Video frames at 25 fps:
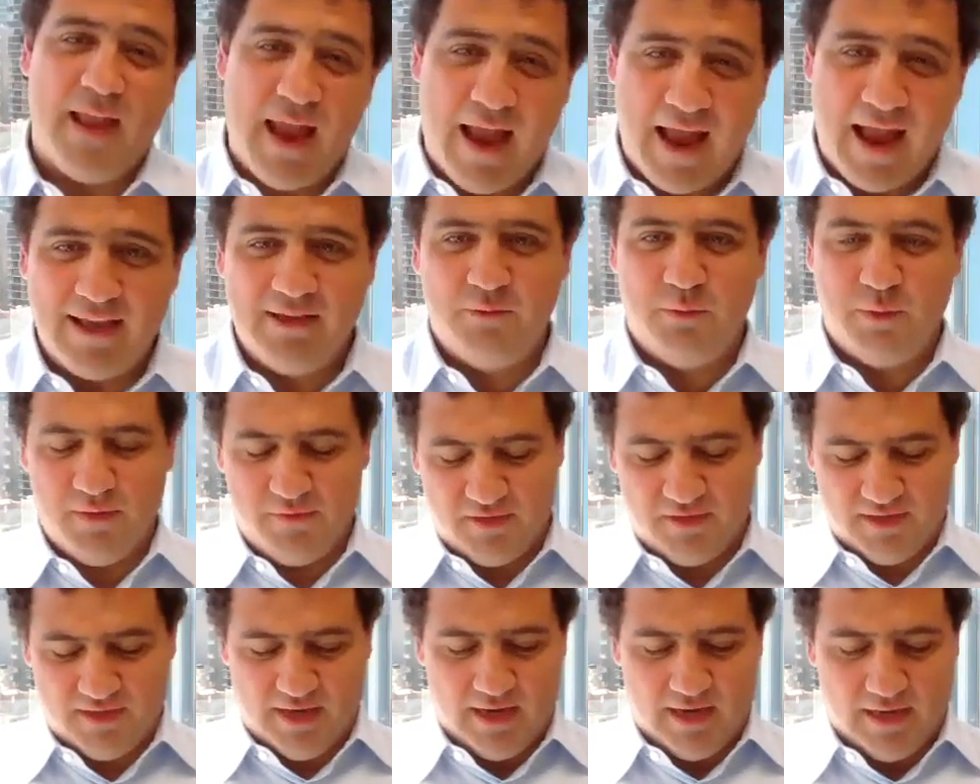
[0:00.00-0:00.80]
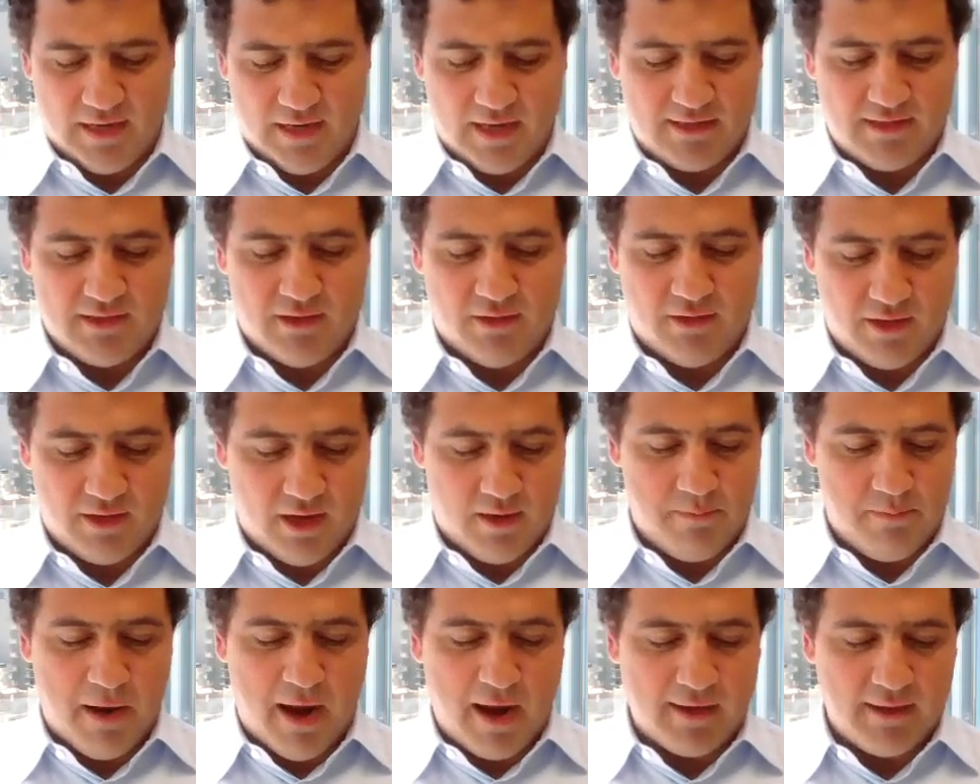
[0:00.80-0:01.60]
as we've seen. Let's not
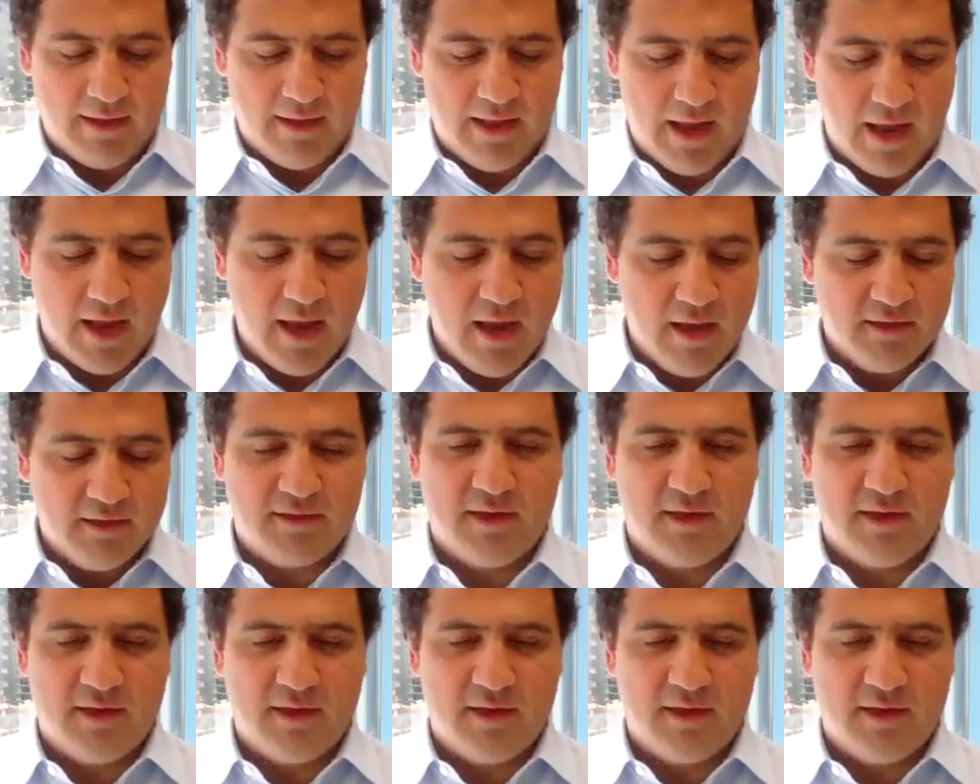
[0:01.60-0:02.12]
go back there.